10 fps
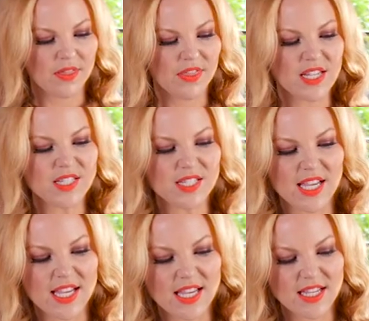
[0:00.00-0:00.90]
This
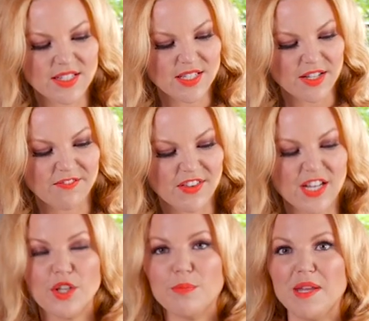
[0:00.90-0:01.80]
is
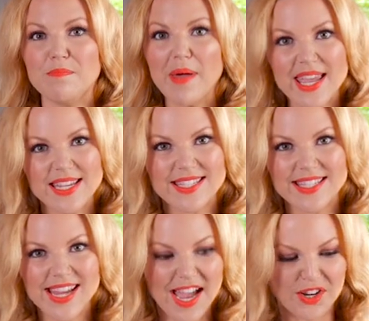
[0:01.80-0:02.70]
vanilla bean
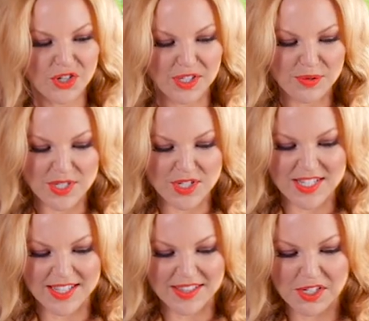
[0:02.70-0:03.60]
paste, actually, which
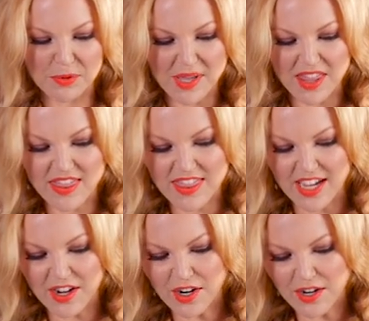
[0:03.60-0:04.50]
is a little bit
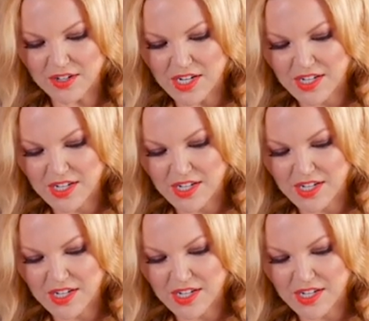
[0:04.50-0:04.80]
thicker,